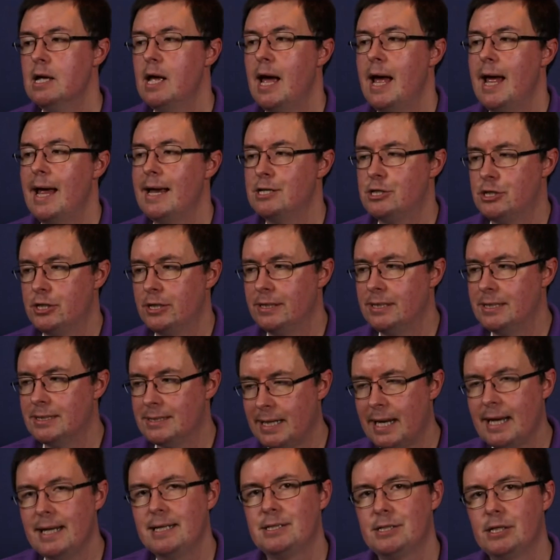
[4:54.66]
And she
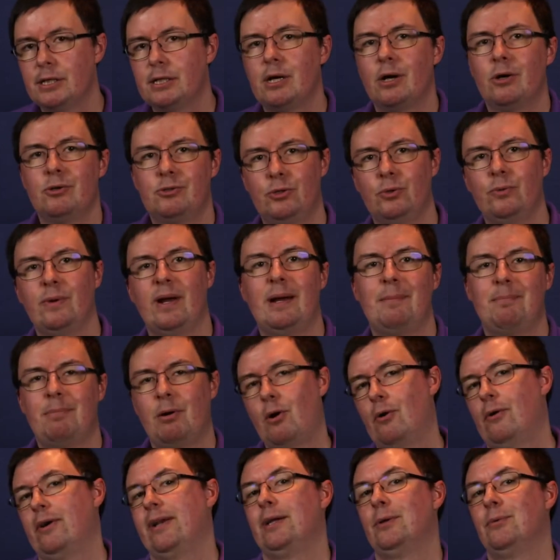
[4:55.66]
decides to go to a
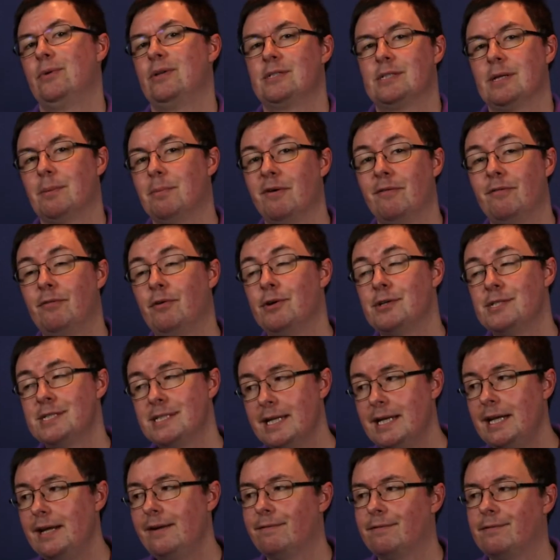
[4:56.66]
party with some of her
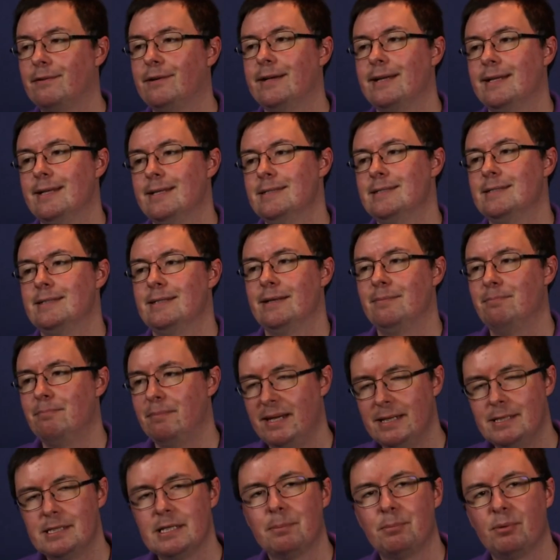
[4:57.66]
city friends and
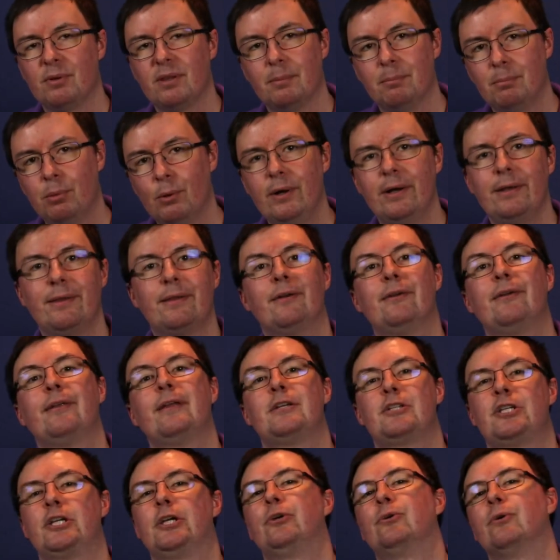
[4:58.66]
meets up with a boy there that
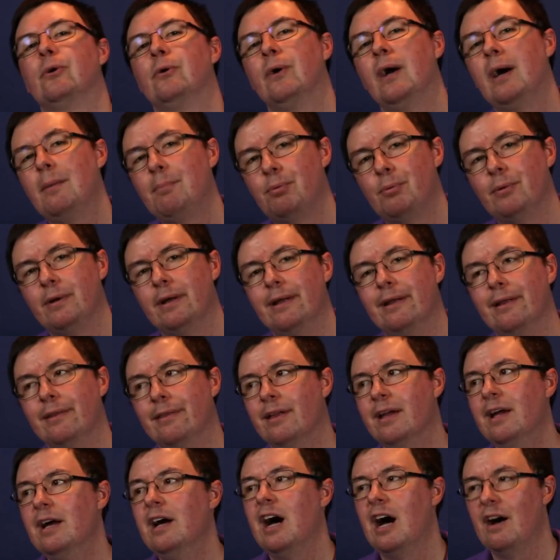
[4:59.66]
she grew up with.
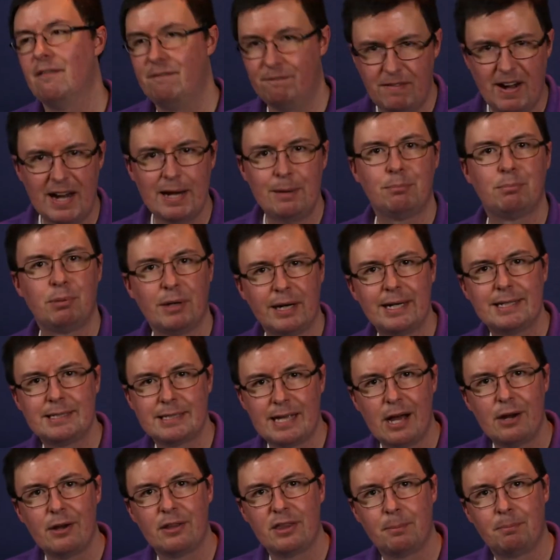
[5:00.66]
A fight breaks
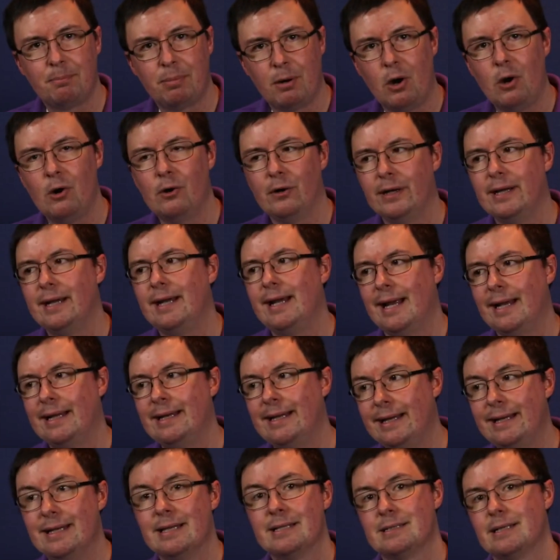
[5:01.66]
out at the party and
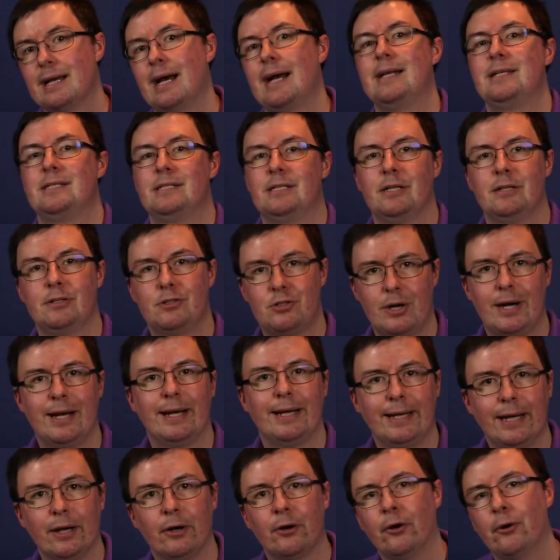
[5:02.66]
he decides to try to
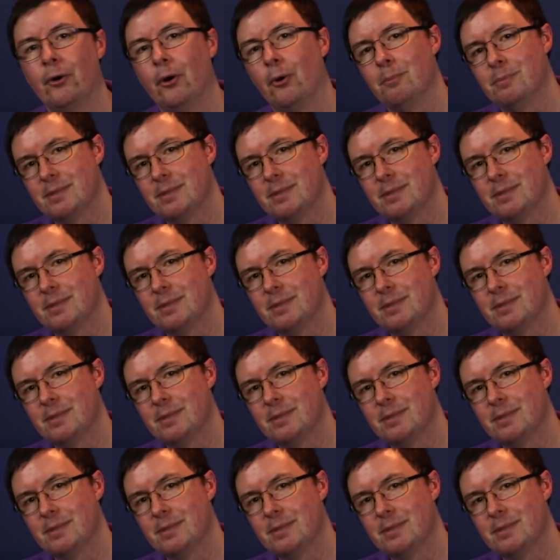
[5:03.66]
get her home